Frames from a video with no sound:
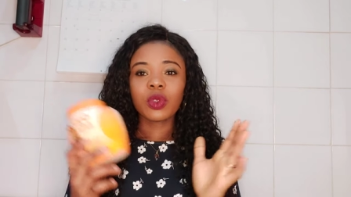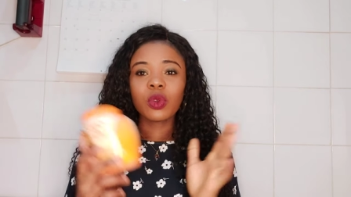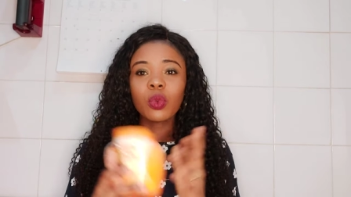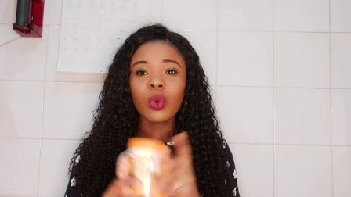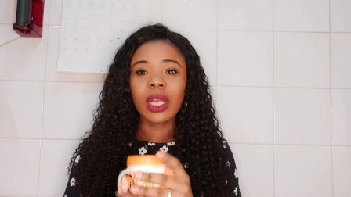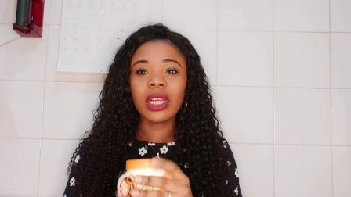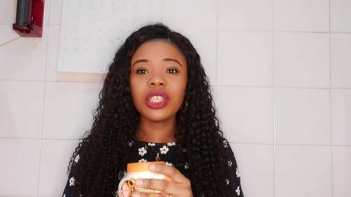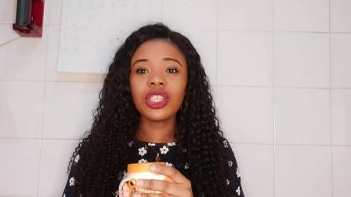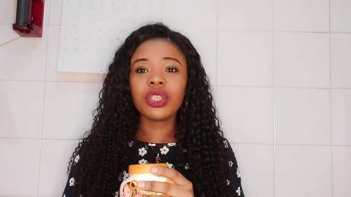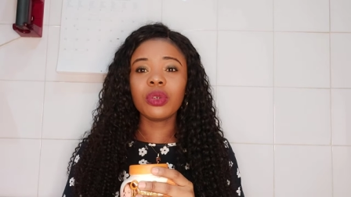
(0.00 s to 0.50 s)

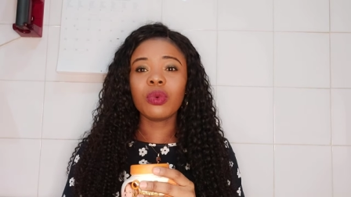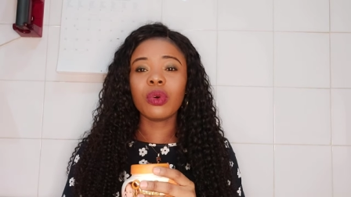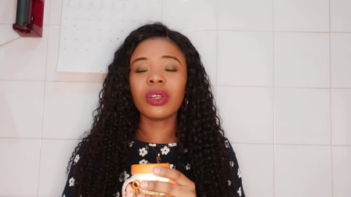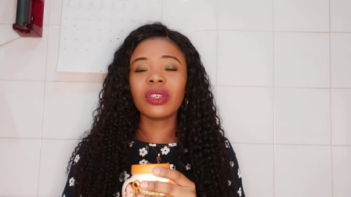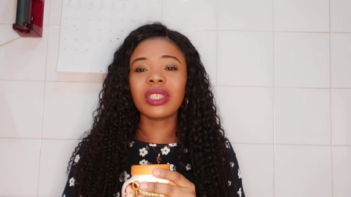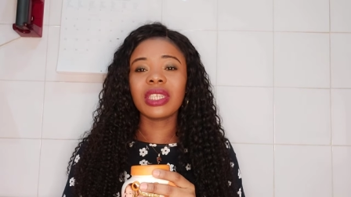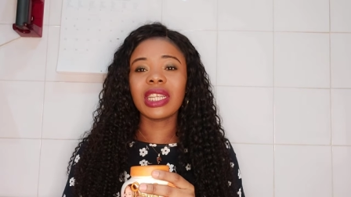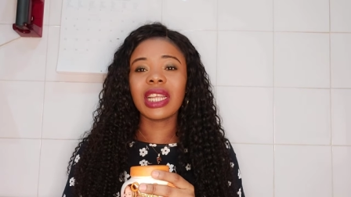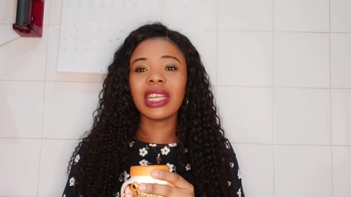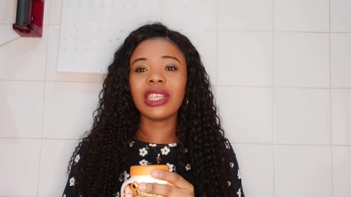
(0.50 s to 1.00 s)
when she
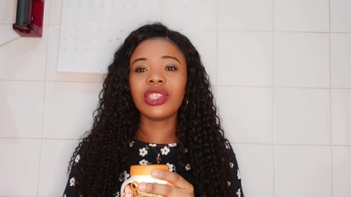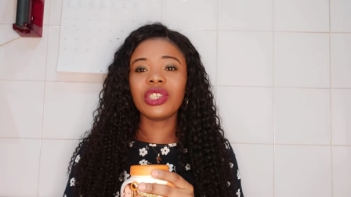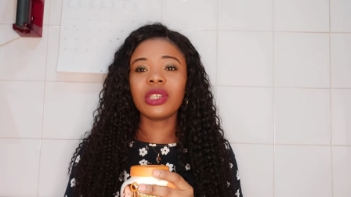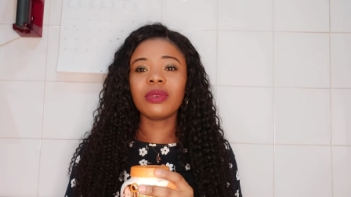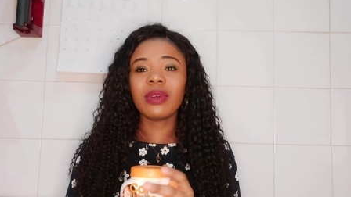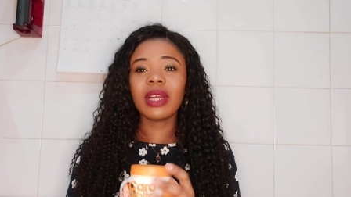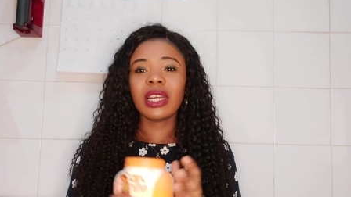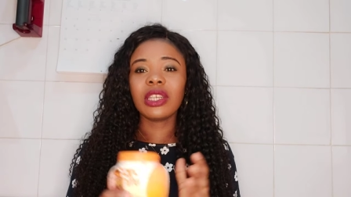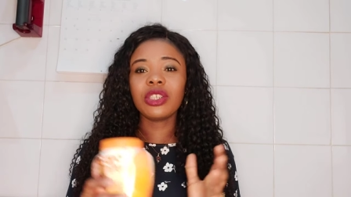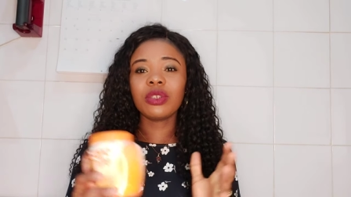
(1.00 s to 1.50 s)
was in
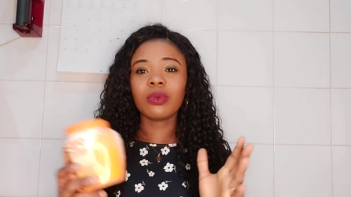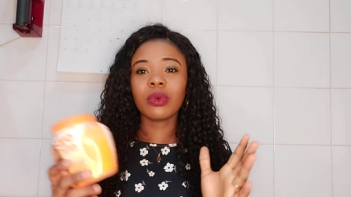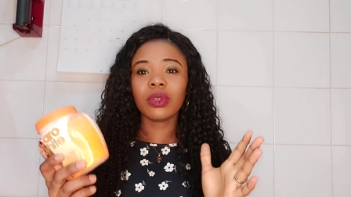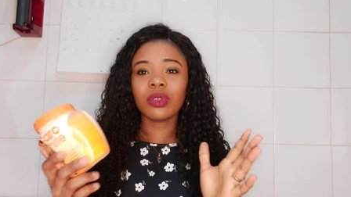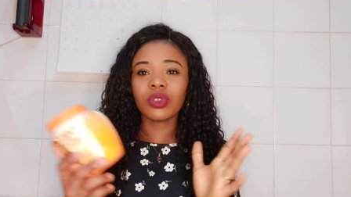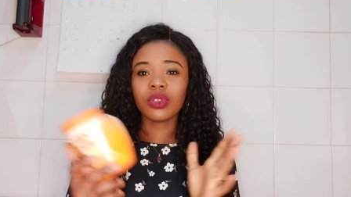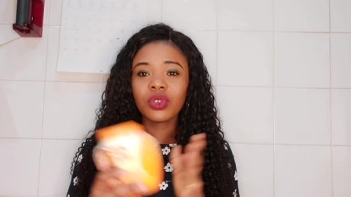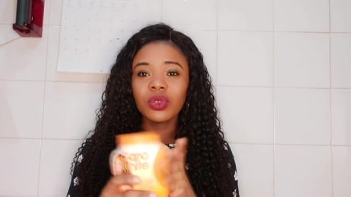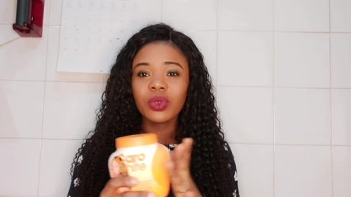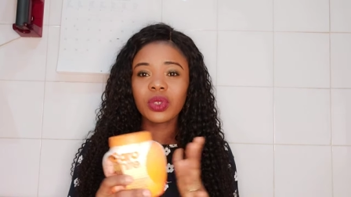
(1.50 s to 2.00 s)
Nigeria, she
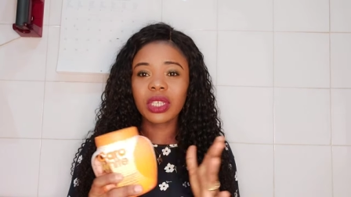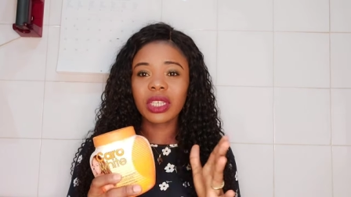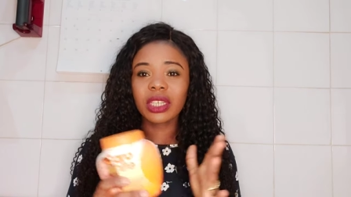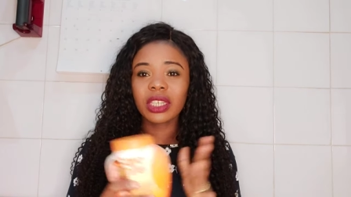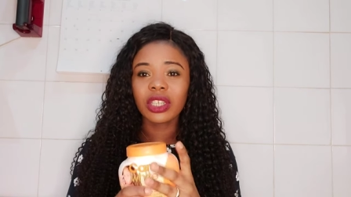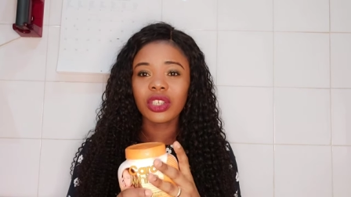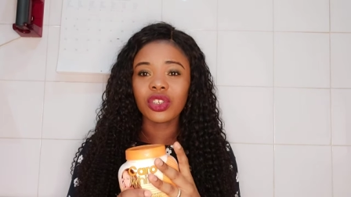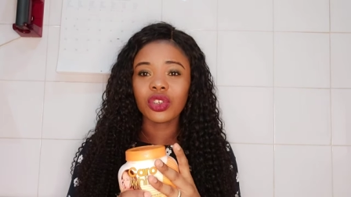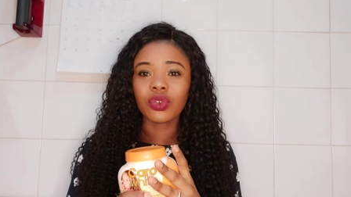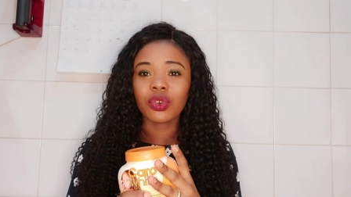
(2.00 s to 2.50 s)
was
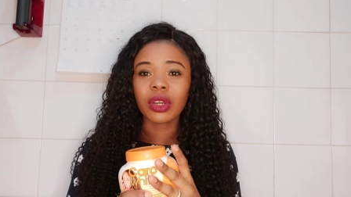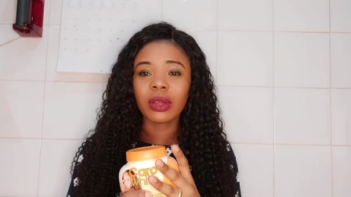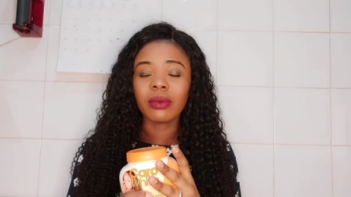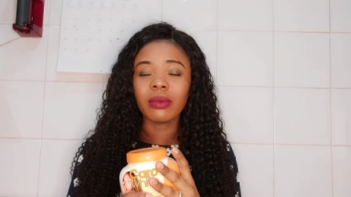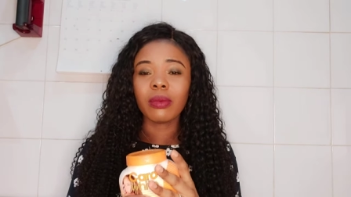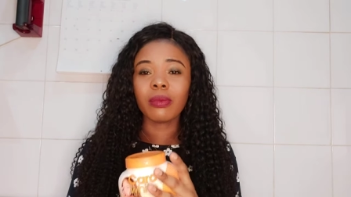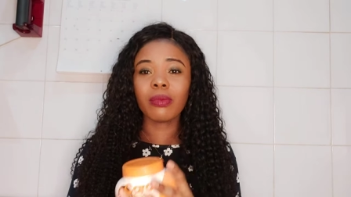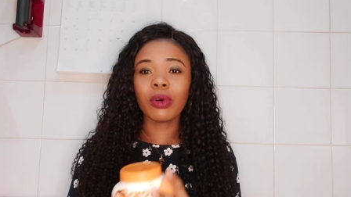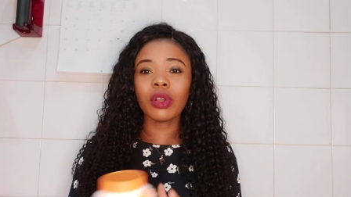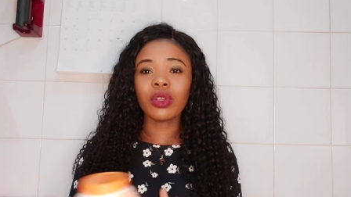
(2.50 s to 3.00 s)
using this
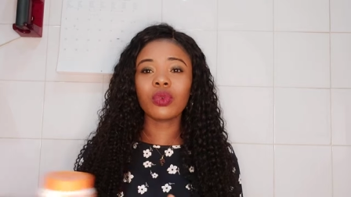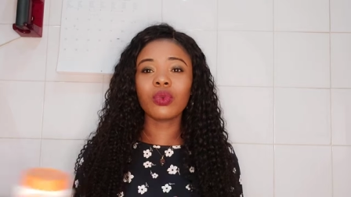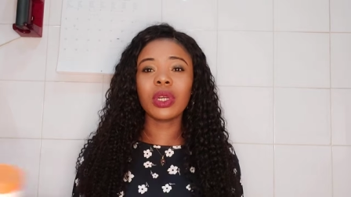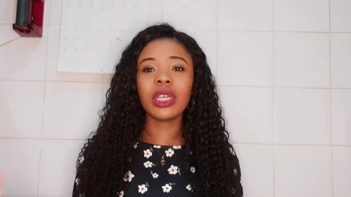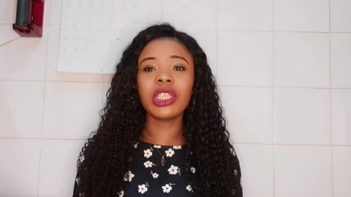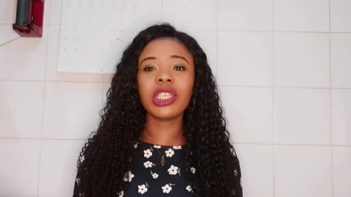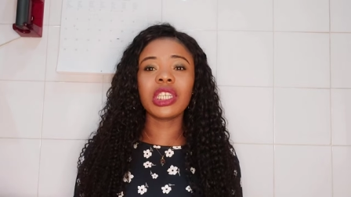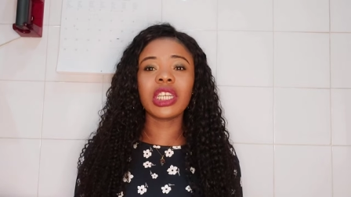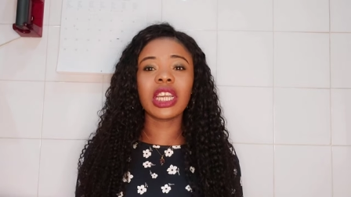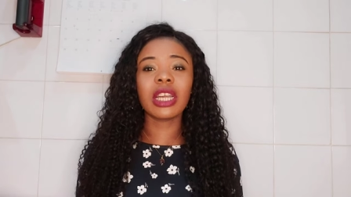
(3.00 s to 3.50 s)
cream, but
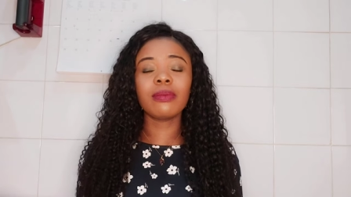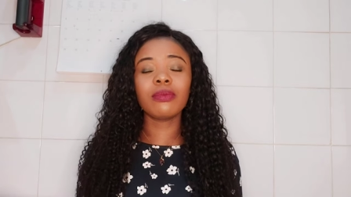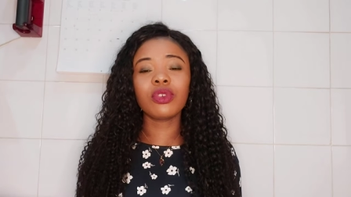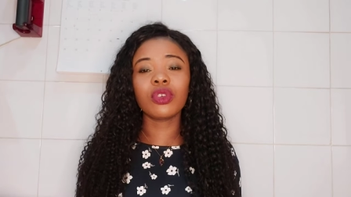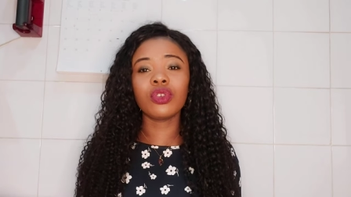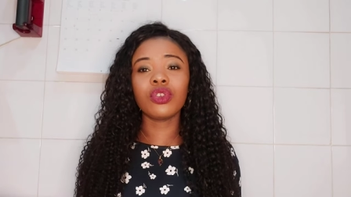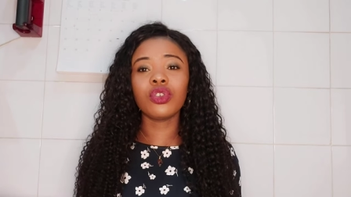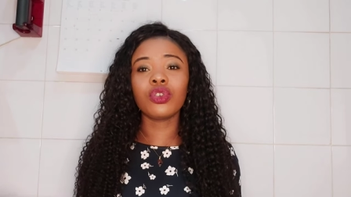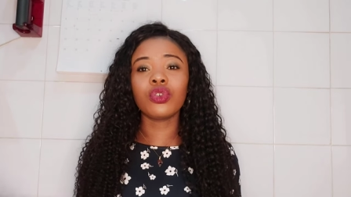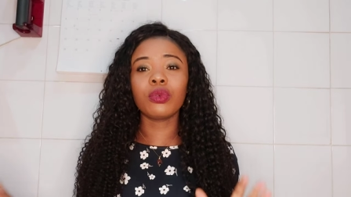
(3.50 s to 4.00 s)
when she came
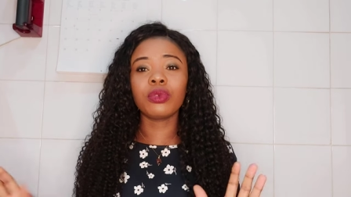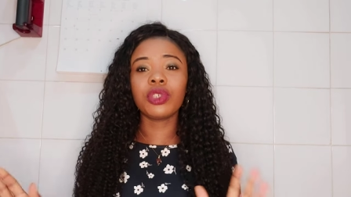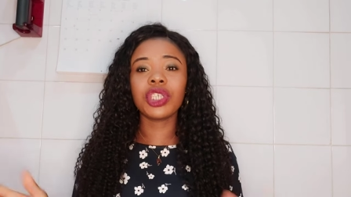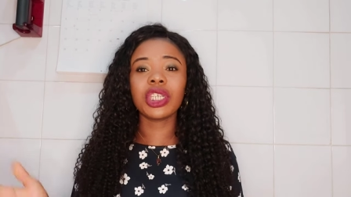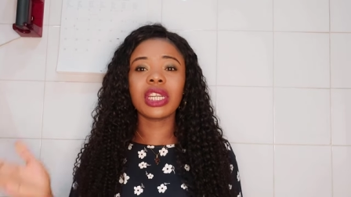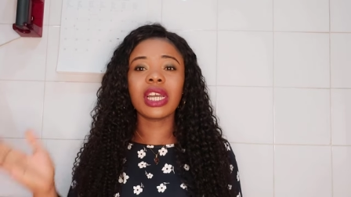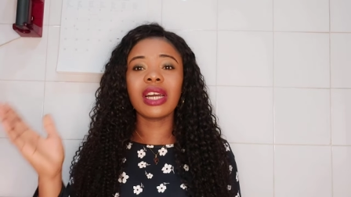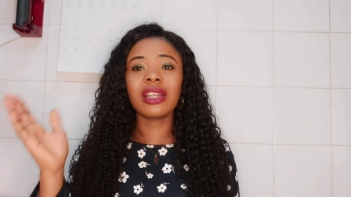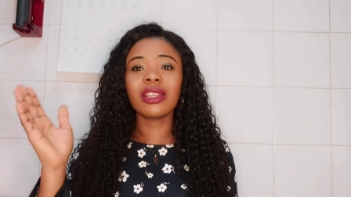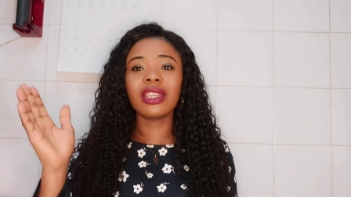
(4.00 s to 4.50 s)
to Europe,
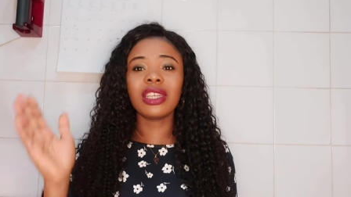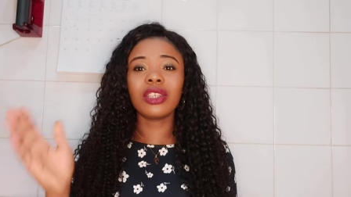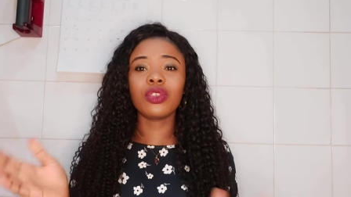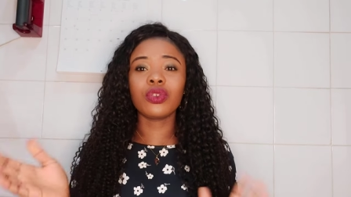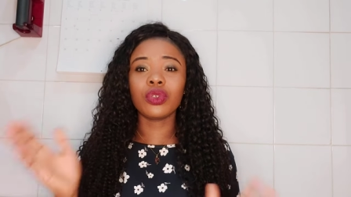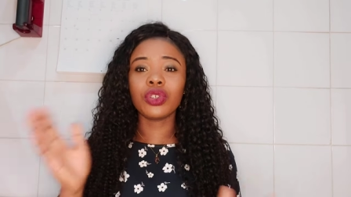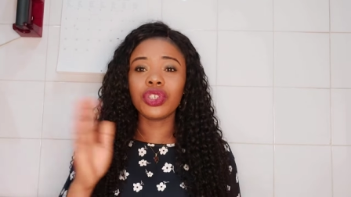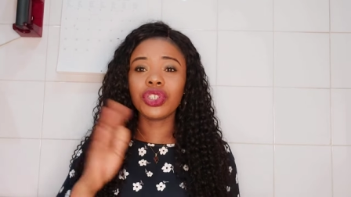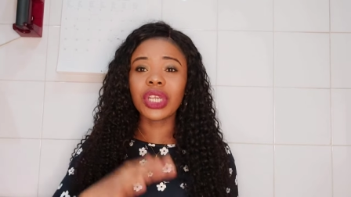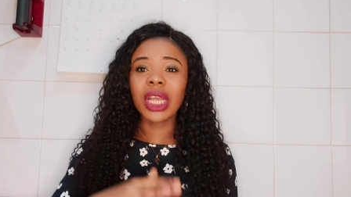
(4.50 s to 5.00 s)
she now need
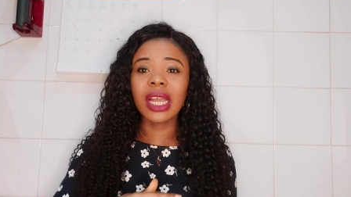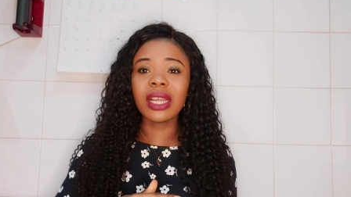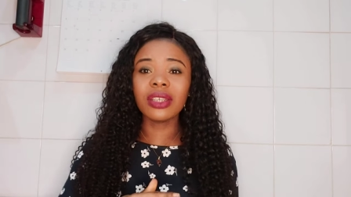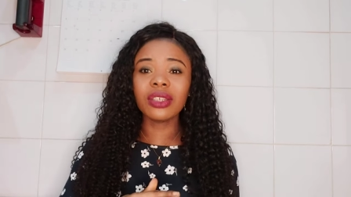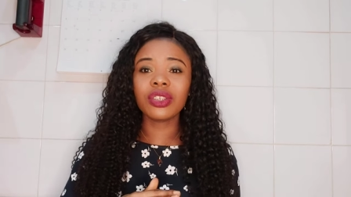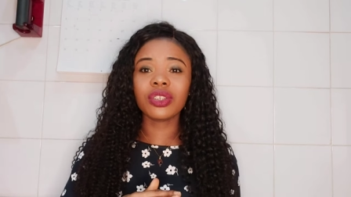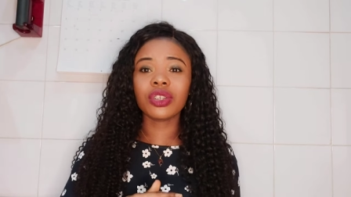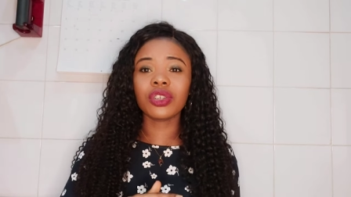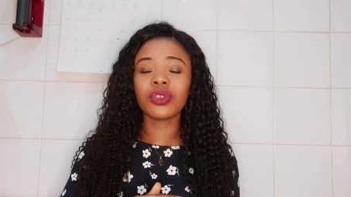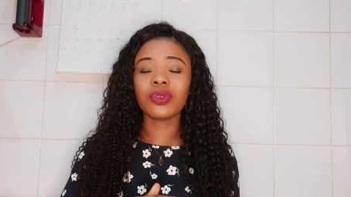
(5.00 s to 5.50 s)
to
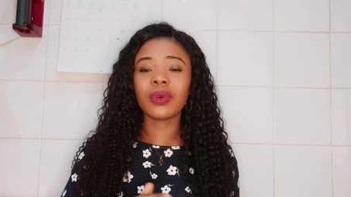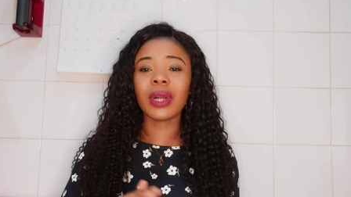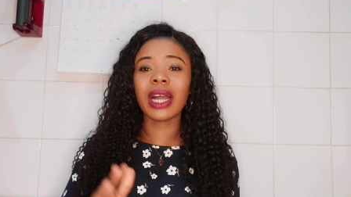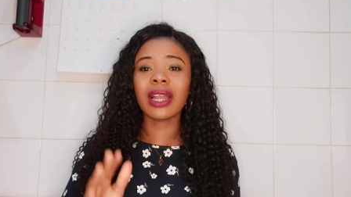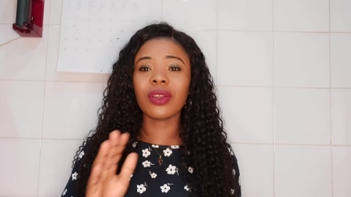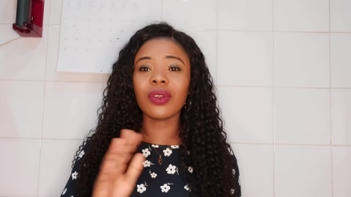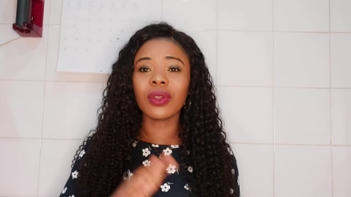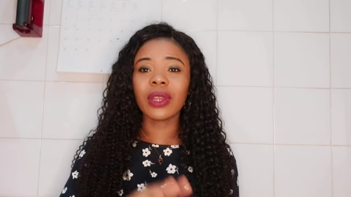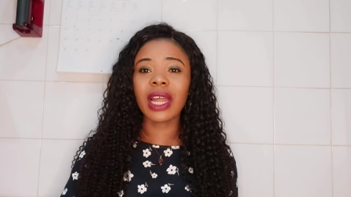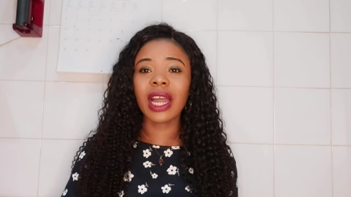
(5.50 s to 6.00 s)
change to
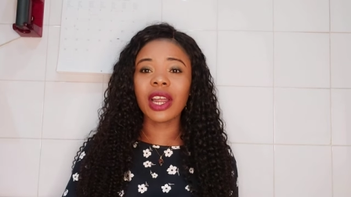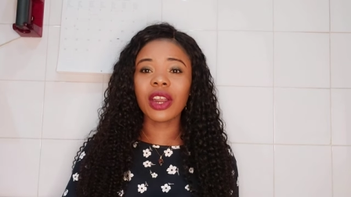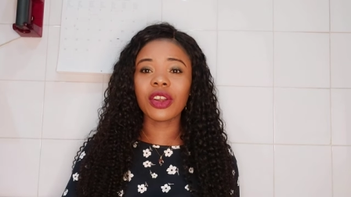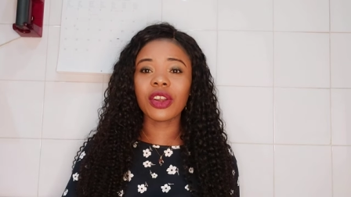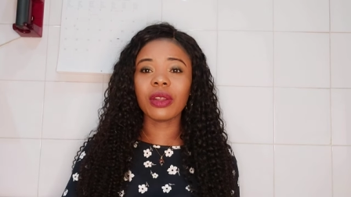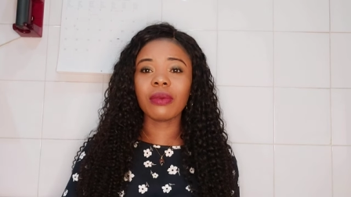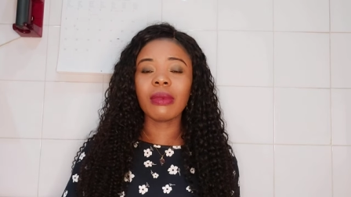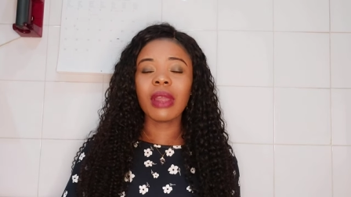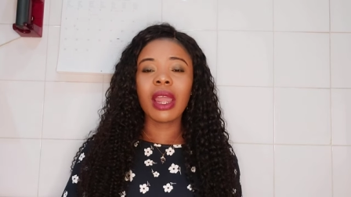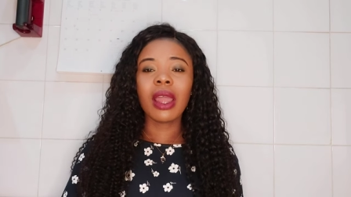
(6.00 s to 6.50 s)
another
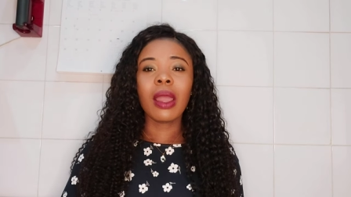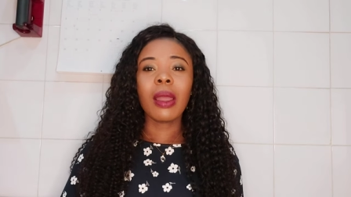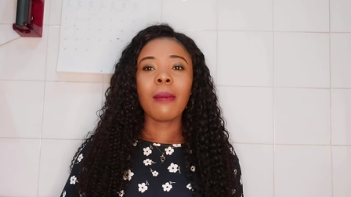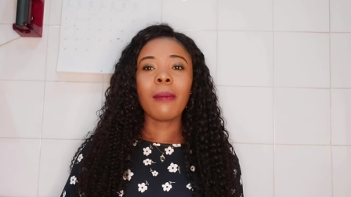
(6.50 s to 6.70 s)
cream.